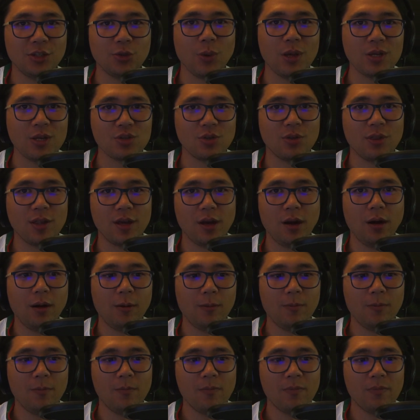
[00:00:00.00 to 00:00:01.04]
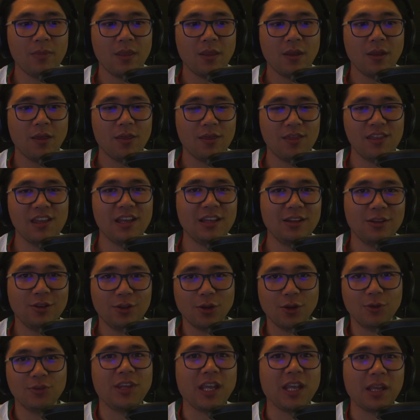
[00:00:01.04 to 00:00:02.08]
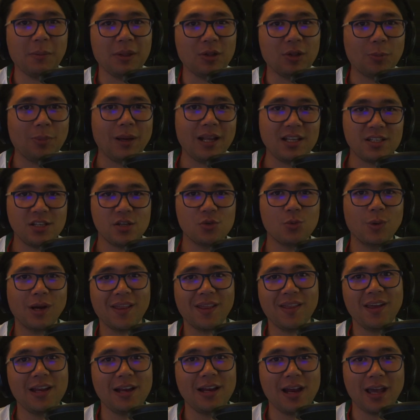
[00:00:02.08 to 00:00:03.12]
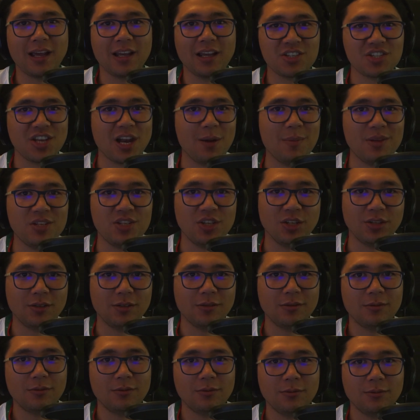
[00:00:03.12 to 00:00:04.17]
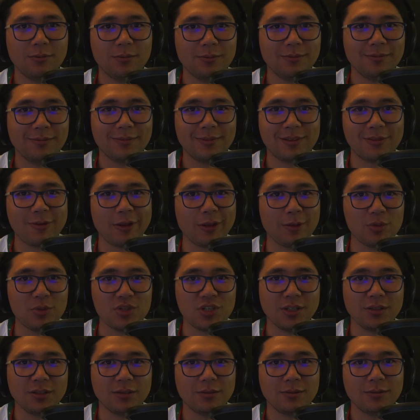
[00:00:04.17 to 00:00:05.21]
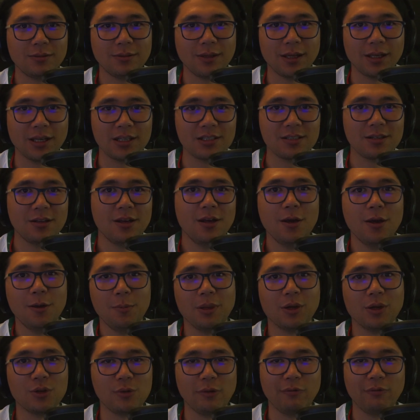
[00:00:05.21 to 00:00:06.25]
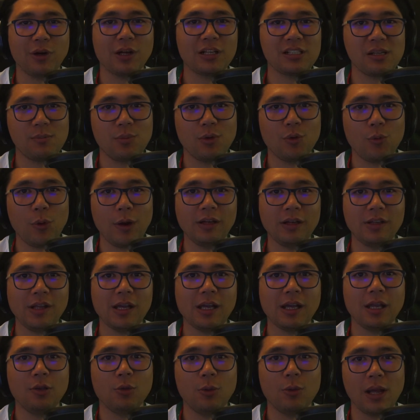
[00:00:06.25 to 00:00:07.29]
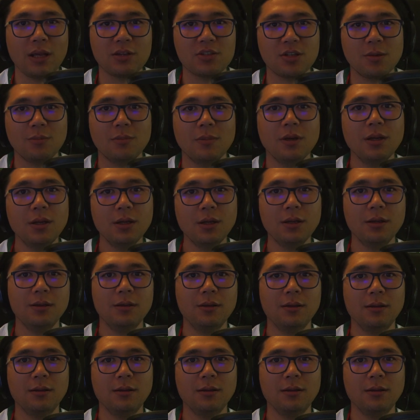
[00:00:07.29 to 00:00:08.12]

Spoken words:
situation there, then don't take me to places where they like sell me shit, random shit, I guess. Because we, for example, were taken to like some